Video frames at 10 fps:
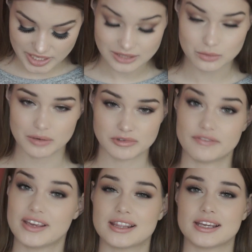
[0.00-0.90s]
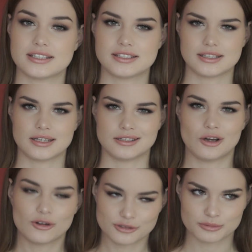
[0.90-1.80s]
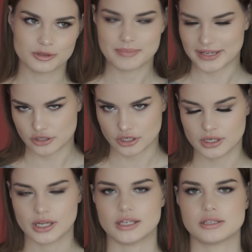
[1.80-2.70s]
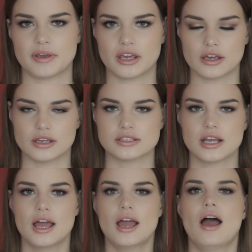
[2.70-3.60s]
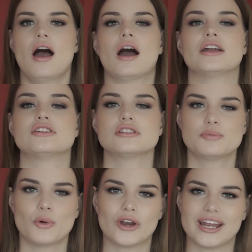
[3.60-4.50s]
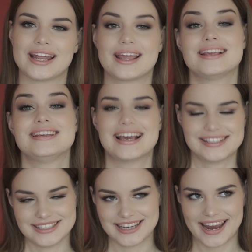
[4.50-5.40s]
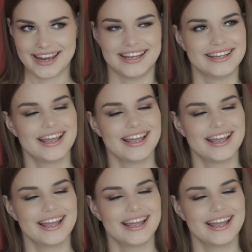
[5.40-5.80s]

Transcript: reason why I'm giving this an honorable mention is because I just bought it yesterday